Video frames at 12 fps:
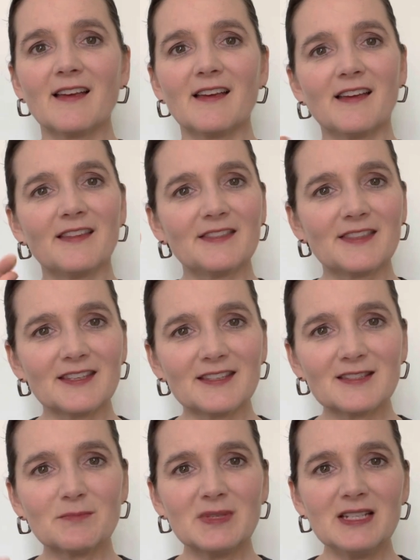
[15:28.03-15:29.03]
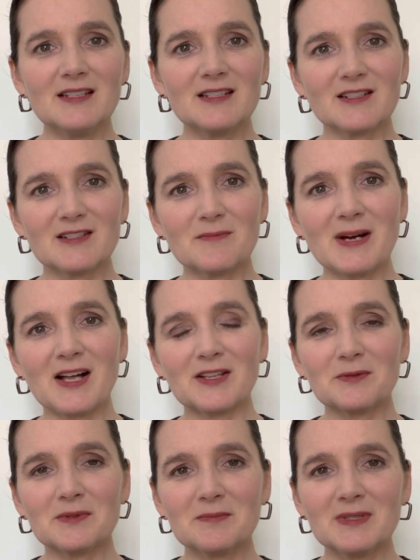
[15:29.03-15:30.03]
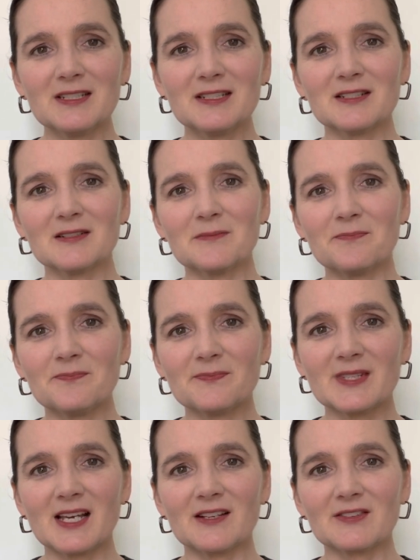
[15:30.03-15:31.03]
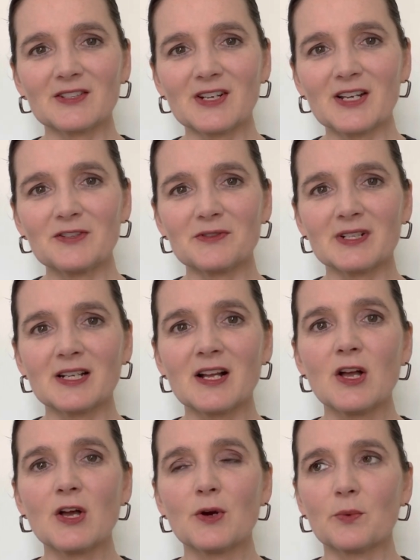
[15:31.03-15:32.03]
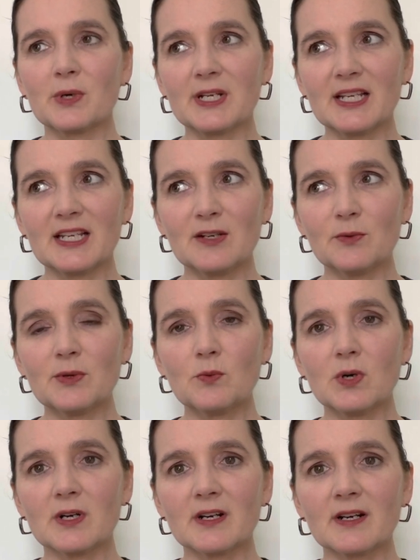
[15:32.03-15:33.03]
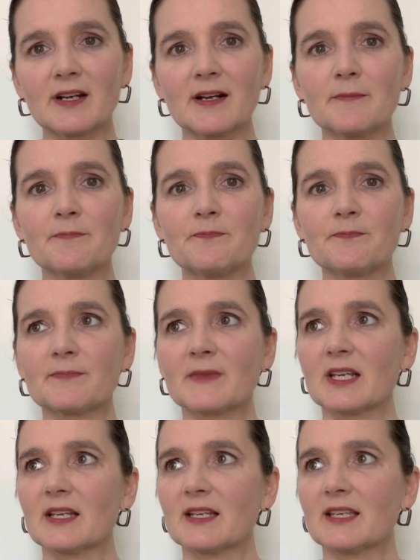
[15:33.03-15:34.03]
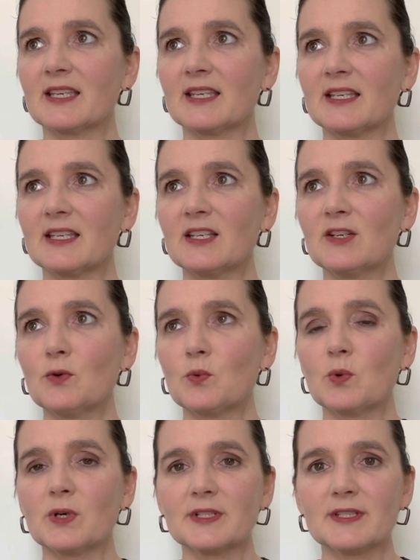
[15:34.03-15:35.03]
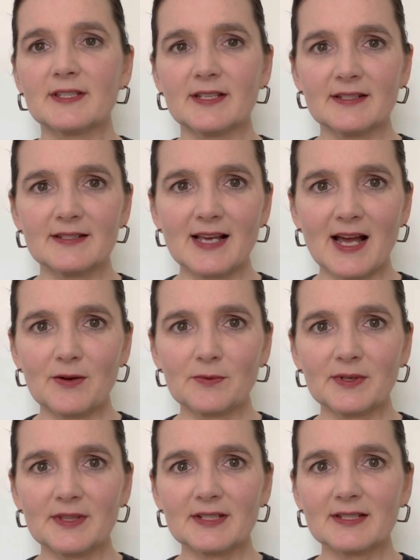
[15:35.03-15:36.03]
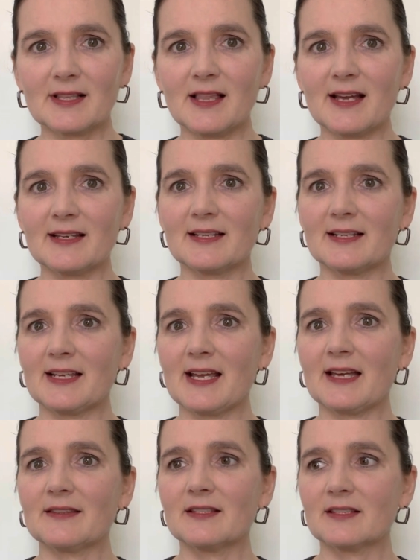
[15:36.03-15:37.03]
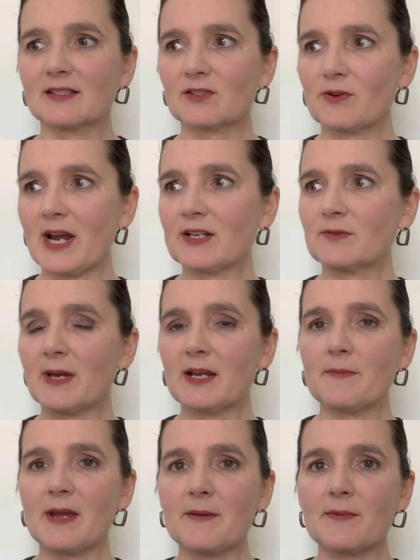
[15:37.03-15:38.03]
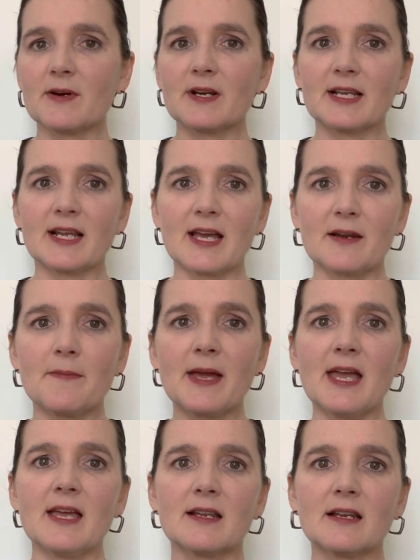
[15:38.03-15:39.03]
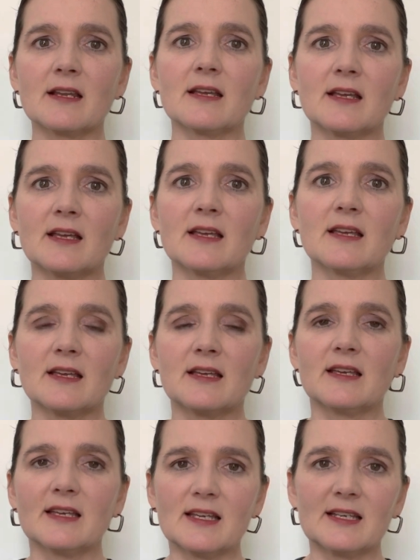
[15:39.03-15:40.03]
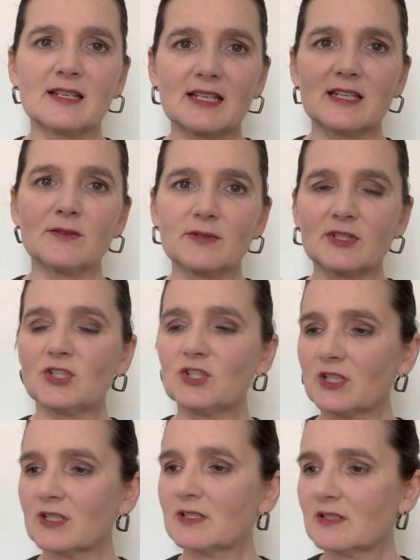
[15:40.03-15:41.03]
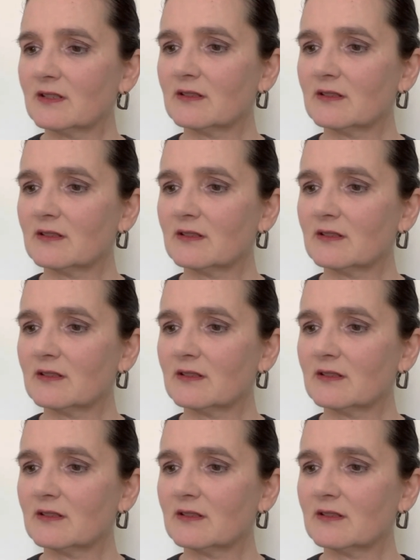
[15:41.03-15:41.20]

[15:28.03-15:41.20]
And this medium, Hollywood medium, Tyler Henry, when he would work, he would sit down with his client, and he had this scratch pad of paper, and he had a pen, and he would just